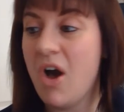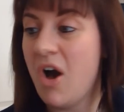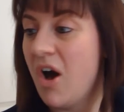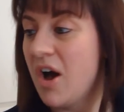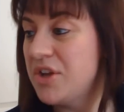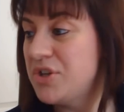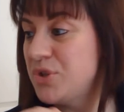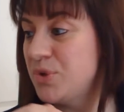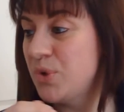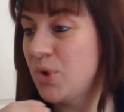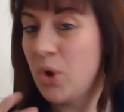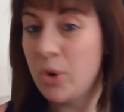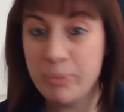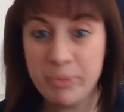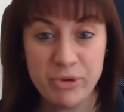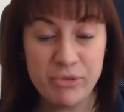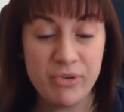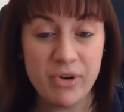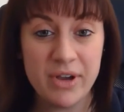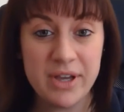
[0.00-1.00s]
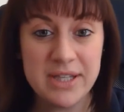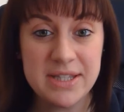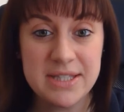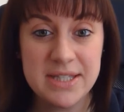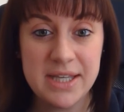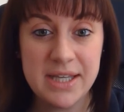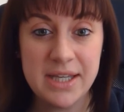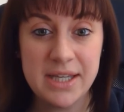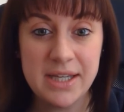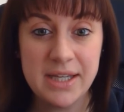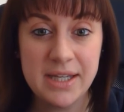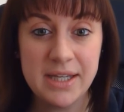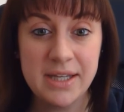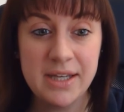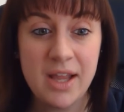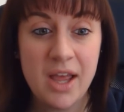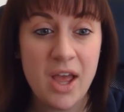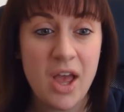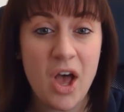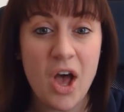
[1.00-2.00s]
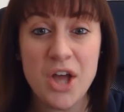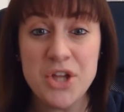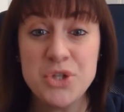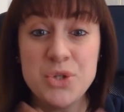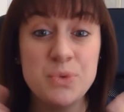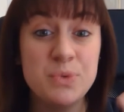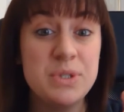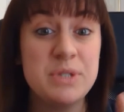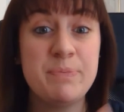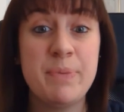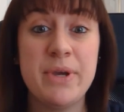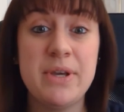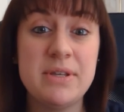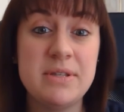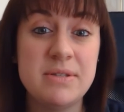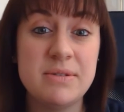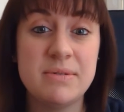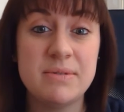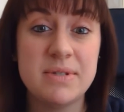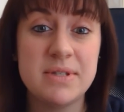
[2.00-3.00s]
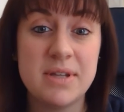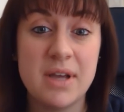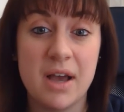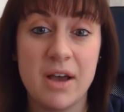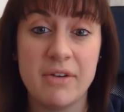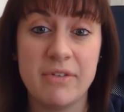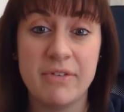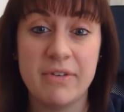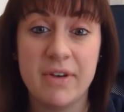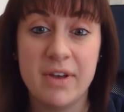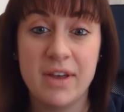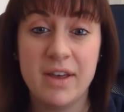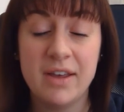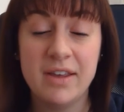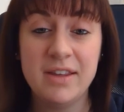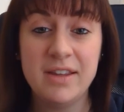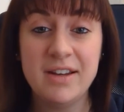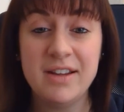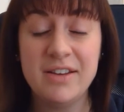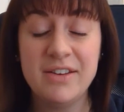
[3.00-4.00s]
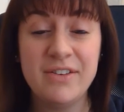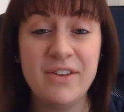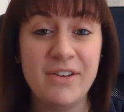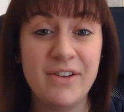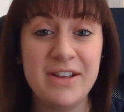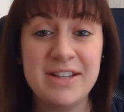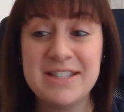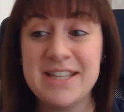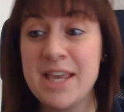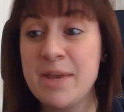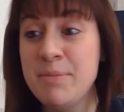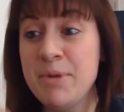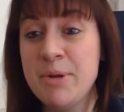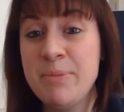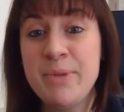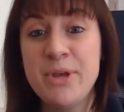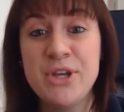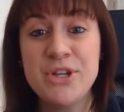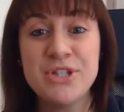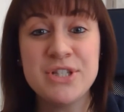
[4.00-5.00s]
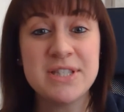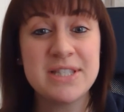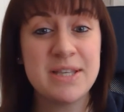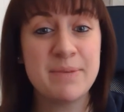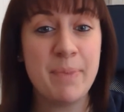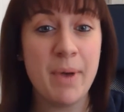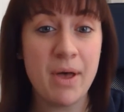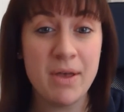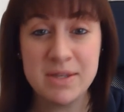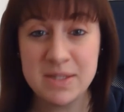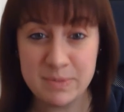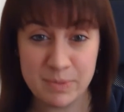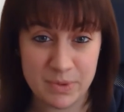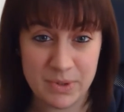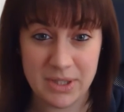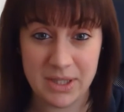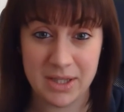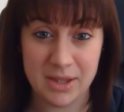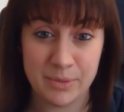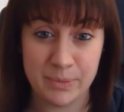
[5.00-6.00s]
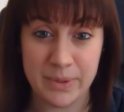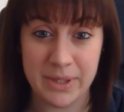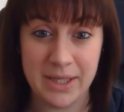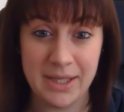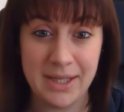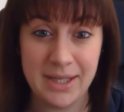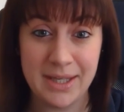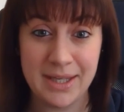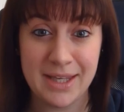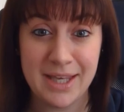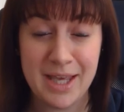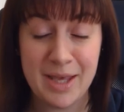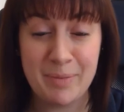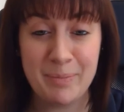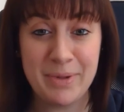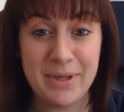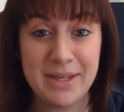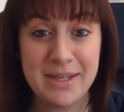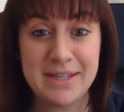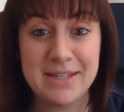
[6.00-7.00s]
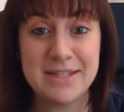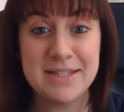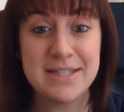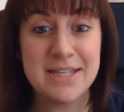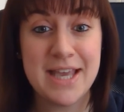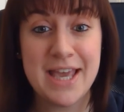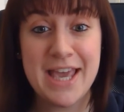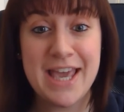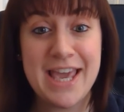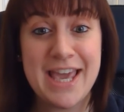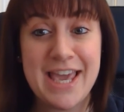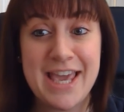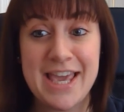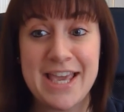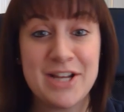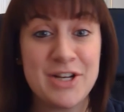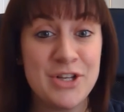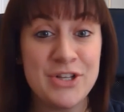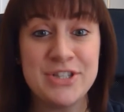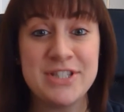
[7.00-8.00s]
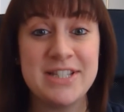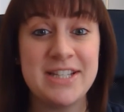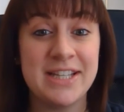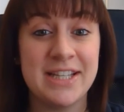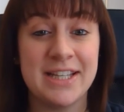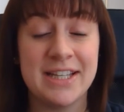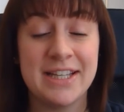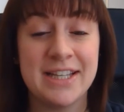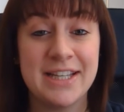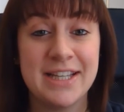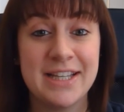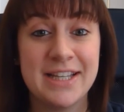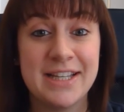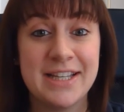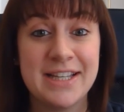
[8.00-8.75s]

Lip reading: I do copywriting. I do all his personal stuff. I had to get him an emergency passport the other week because he had lost it.